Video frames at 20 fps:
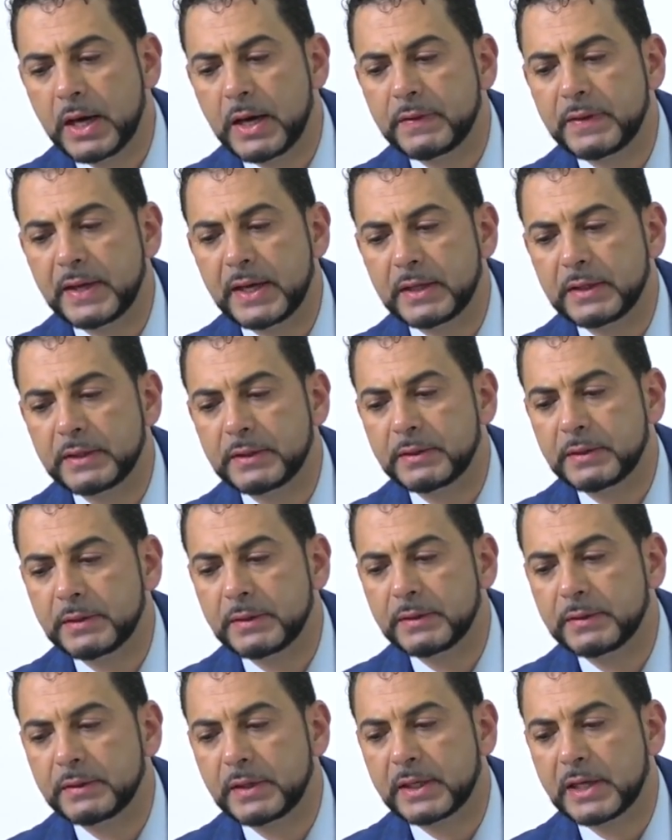that
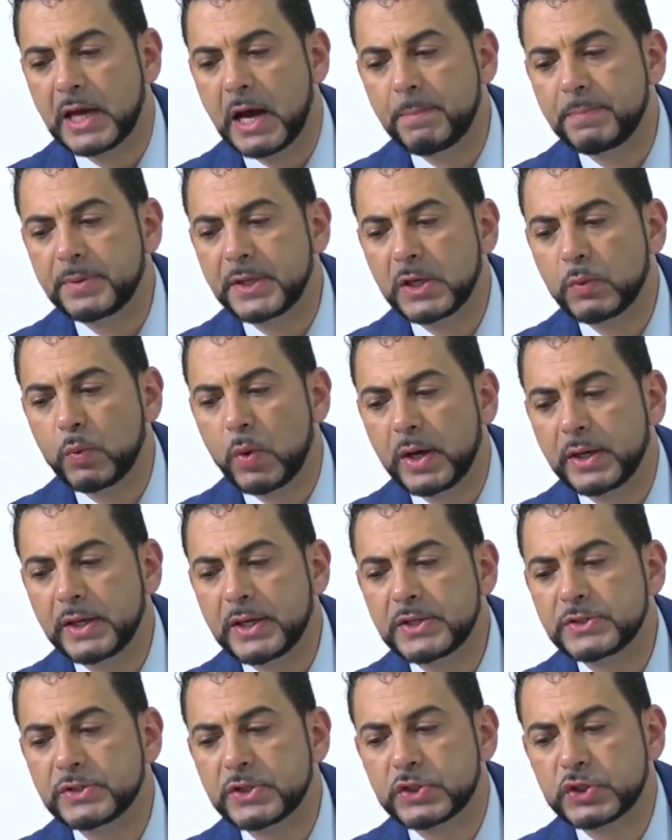the company 1
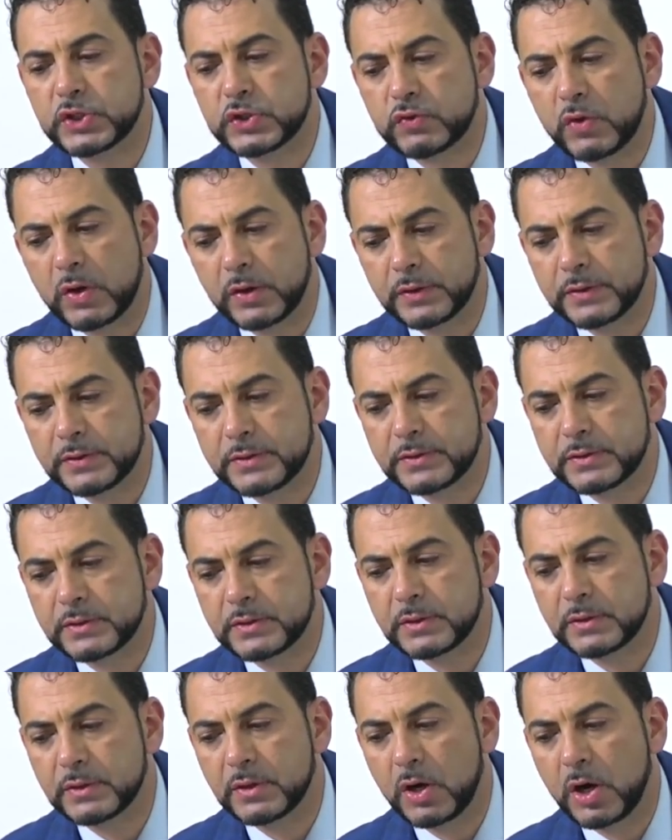is the
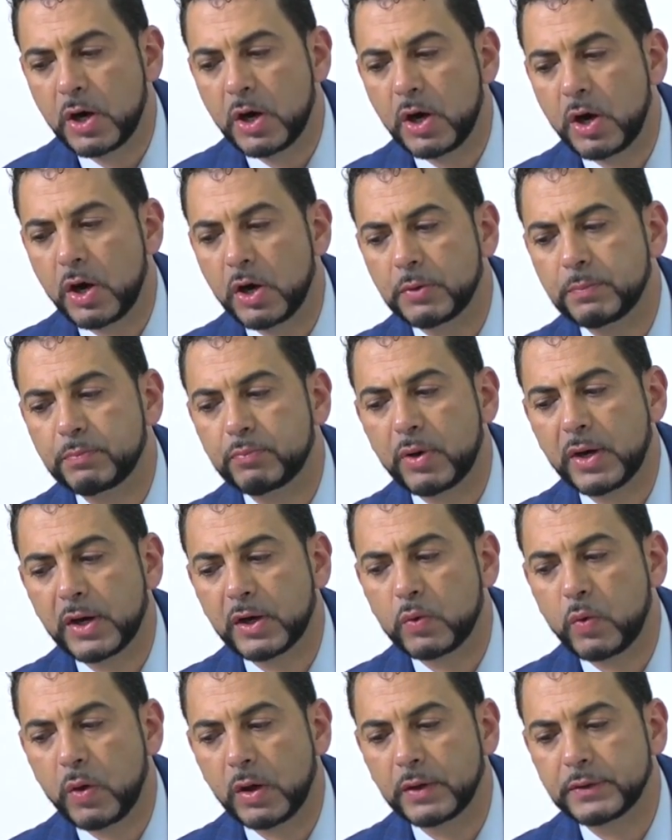strongest on product
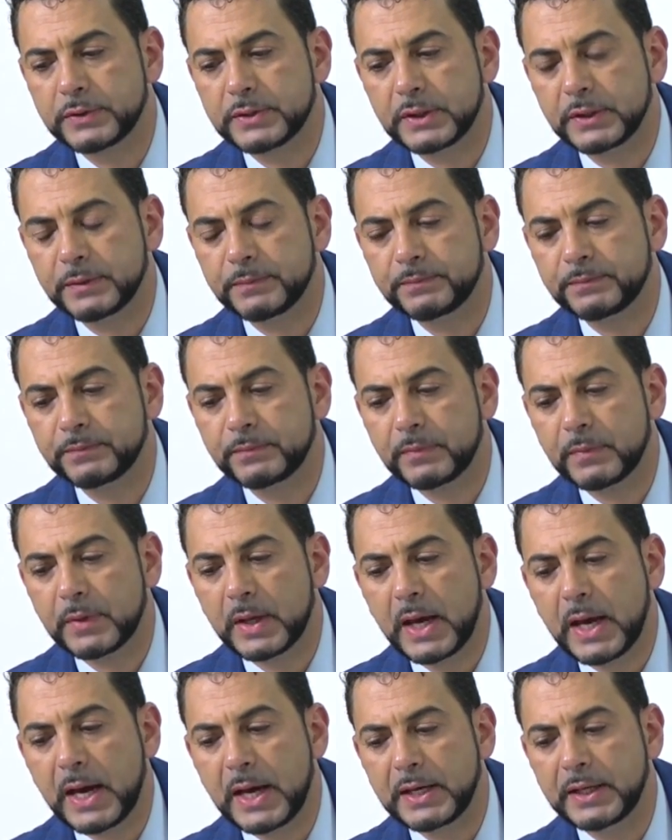quality,
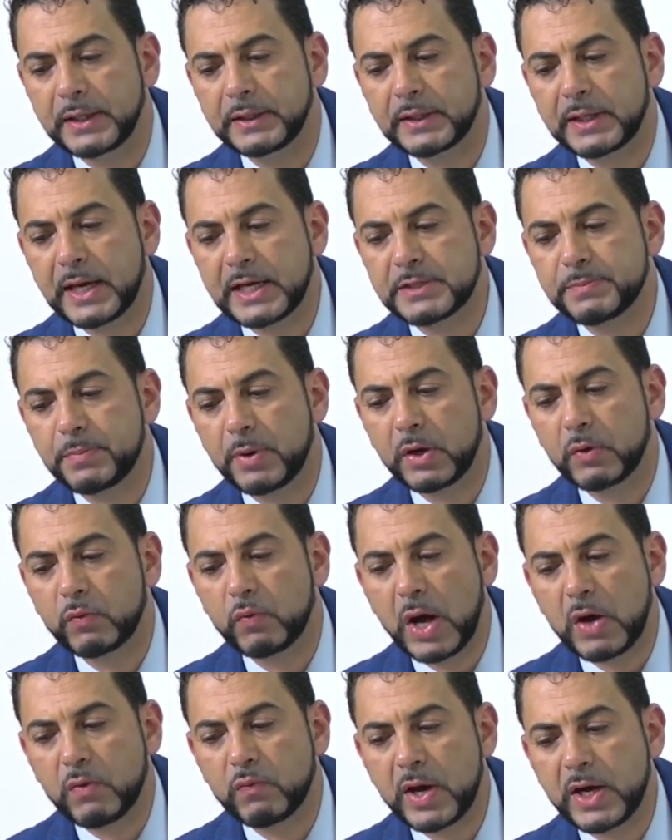and it indicates by
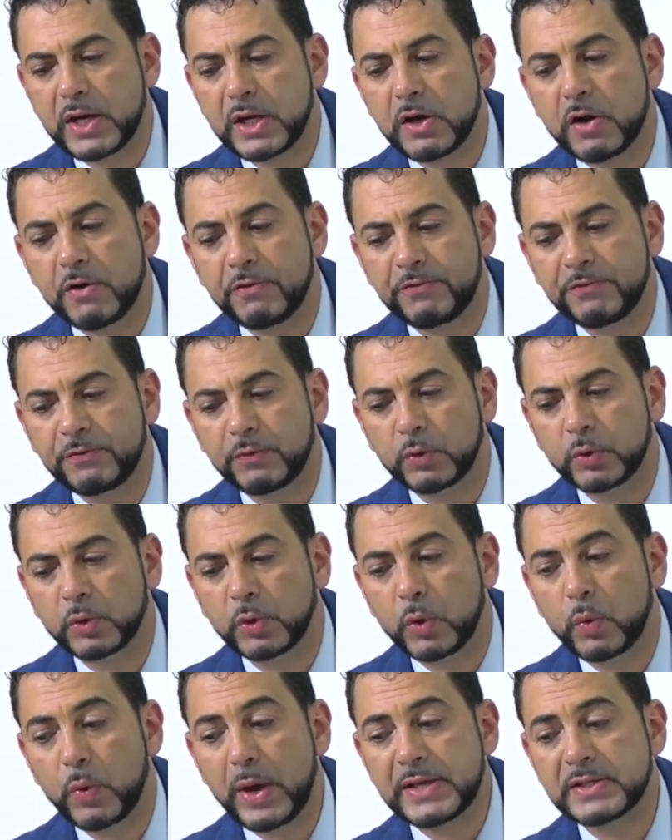a rating of 4,
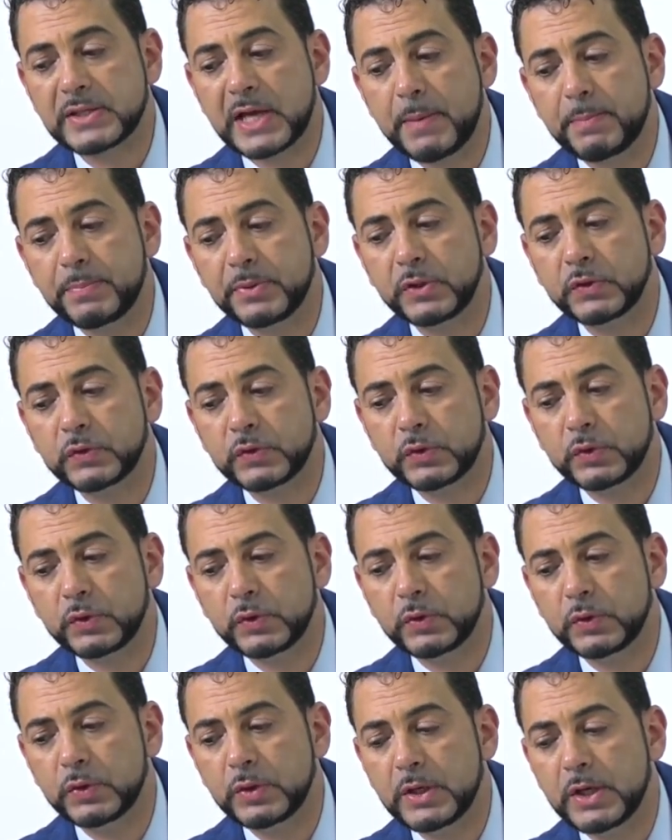whereas company
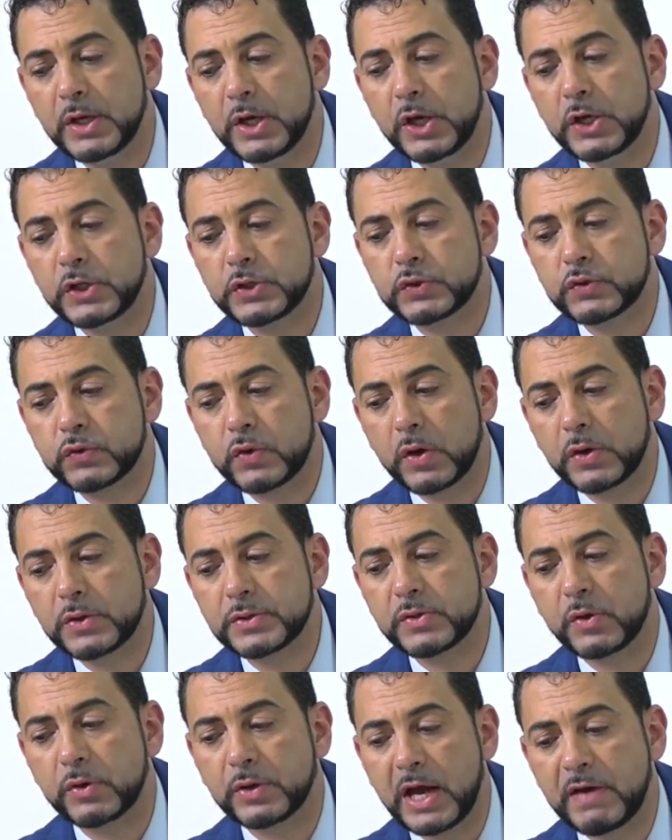2 is
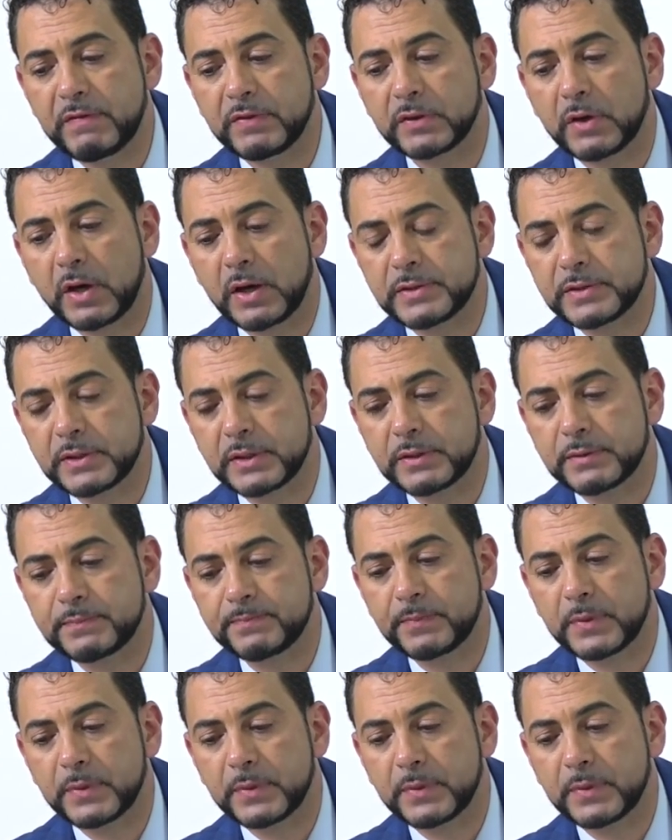strongest on advertising.